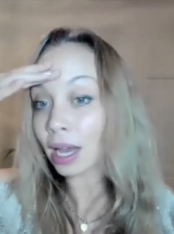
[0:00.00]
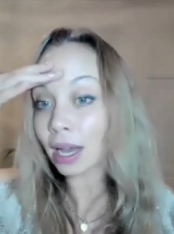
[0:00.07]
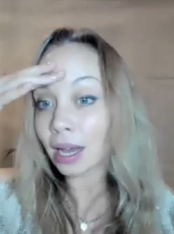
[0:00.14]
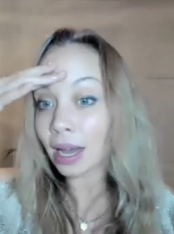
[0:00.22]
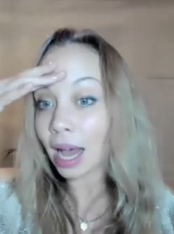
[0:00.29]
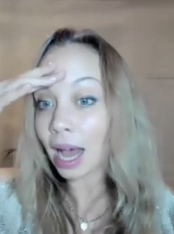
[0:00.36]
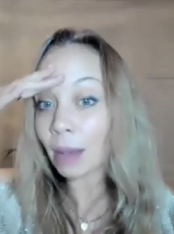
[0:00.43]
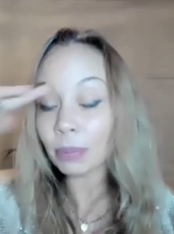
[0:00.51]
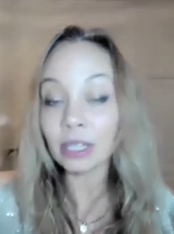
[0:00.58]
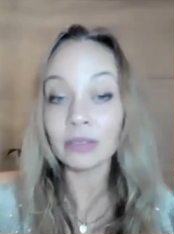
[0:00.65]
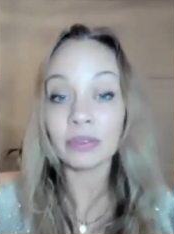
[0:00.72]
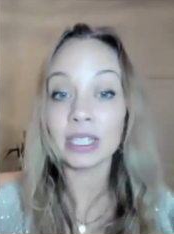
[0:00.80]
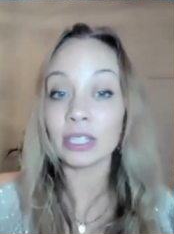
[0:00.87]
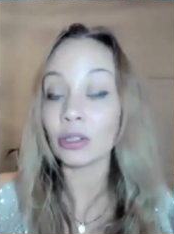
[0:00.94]

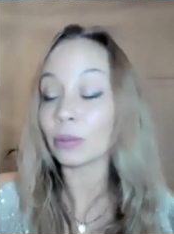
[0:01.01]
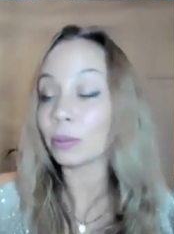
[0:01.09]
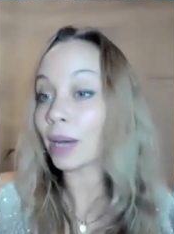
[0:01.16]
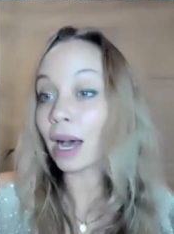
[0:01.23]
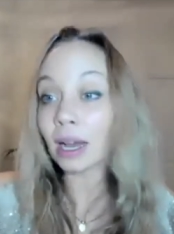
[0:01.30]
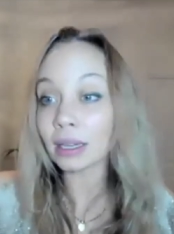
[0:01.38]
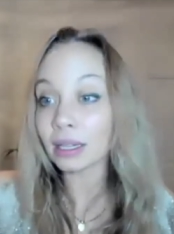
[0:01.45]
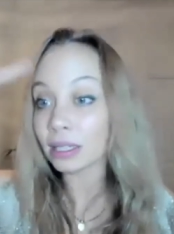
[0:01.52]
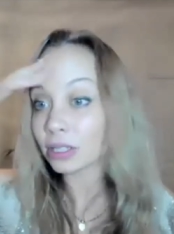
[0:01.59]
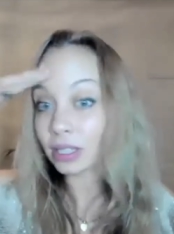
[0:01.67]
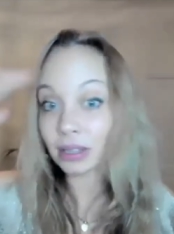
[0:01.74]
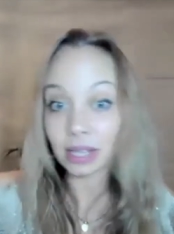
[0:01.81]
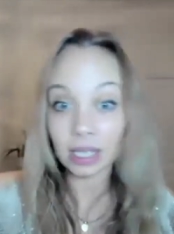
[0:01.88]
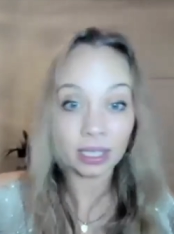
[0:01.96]
uplifting your partner
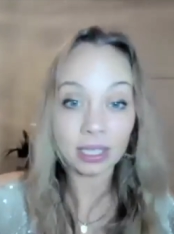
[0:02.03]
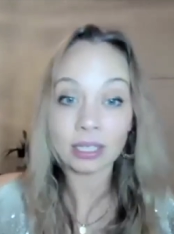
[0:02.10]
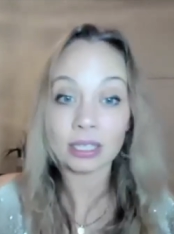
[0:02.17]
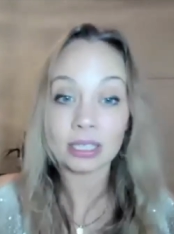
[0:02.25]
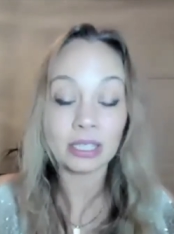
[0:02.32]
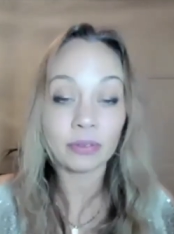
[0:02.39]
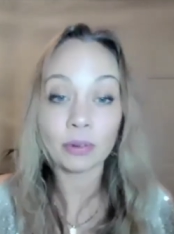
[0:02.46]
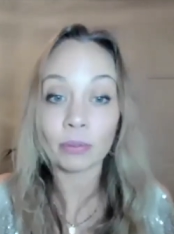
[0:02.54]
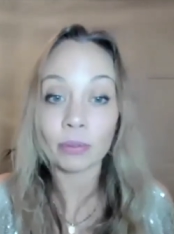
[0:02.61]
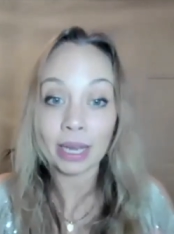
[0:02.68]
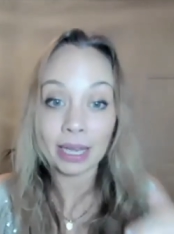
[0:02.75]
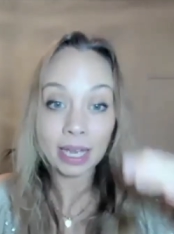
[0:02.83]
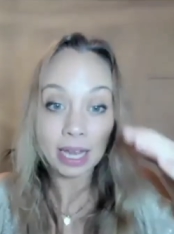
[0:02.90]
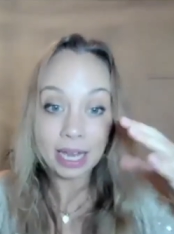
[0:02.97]
to think in a different
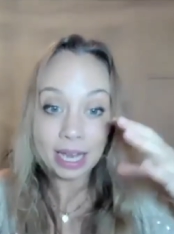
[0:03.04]
way.